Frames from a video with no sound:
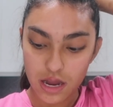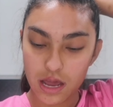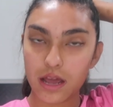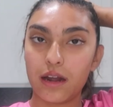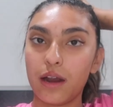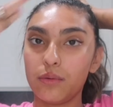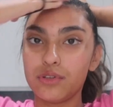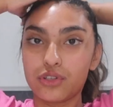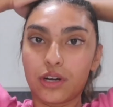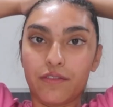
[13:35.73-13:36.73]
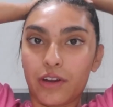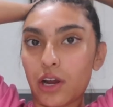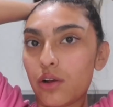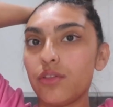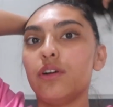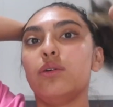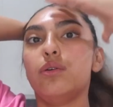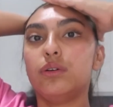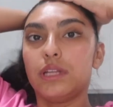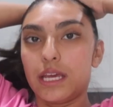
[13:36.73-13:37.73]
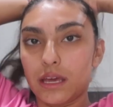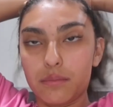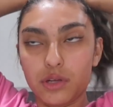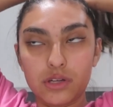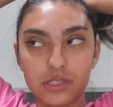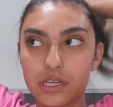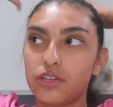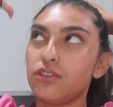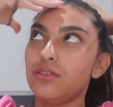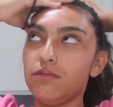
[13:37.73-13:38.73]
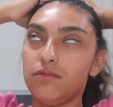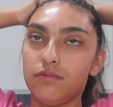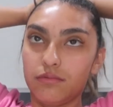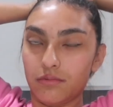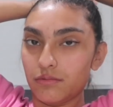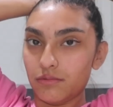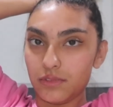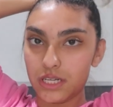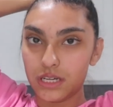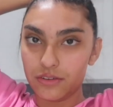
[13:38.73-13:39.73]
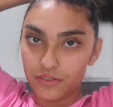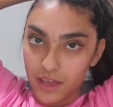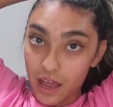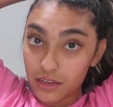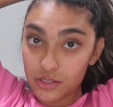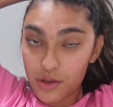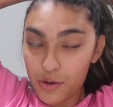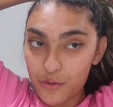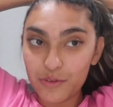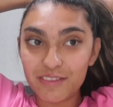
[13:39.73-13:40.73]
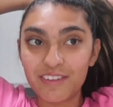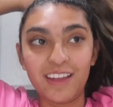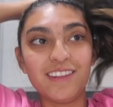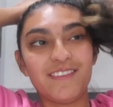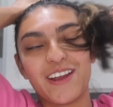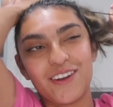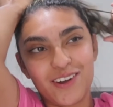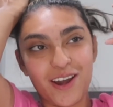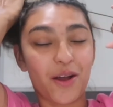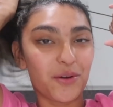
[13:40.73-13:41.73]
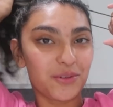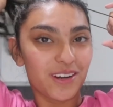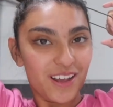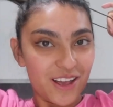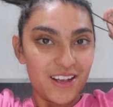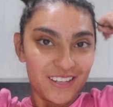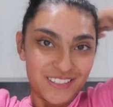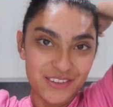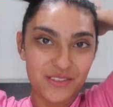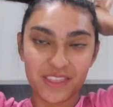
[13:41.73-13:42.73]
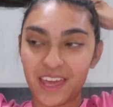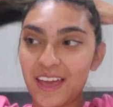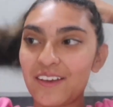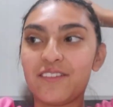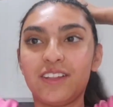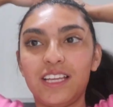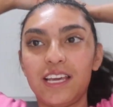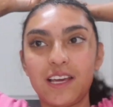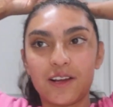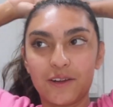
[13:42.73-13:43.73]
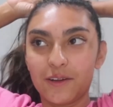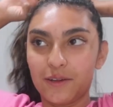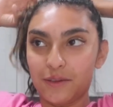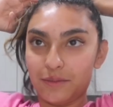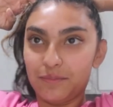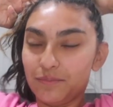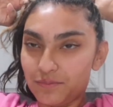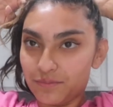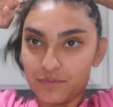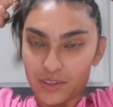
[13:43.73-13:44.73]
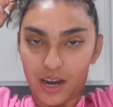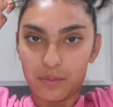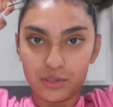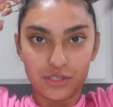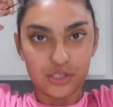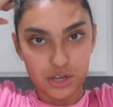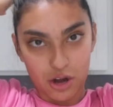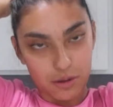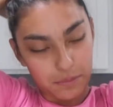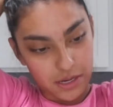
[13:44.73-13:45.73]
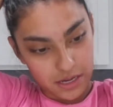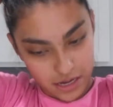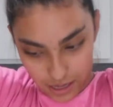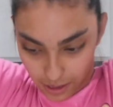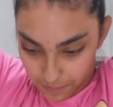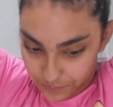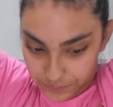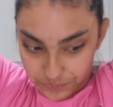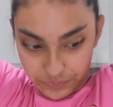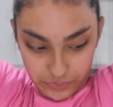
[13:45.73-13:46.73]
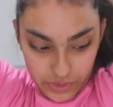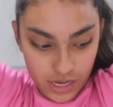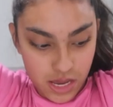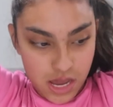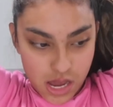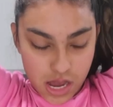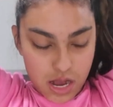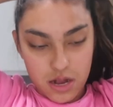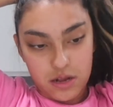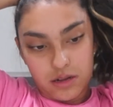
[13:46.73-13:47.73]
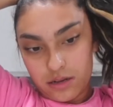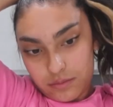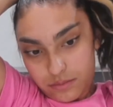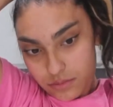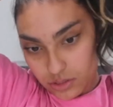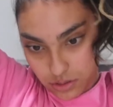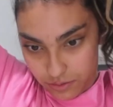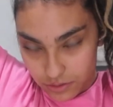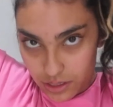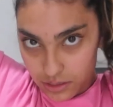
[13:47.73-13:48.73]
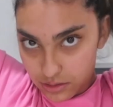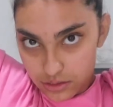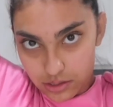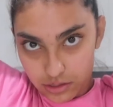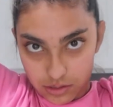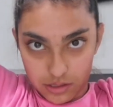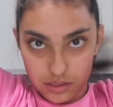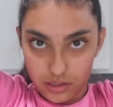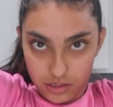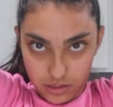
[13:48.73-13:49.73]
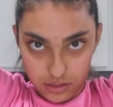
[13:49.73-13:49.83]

and I was trying to figure out their whole like immunization fiasco we finally figured it out so thankfully um, they're able to start on monday um, so everything's good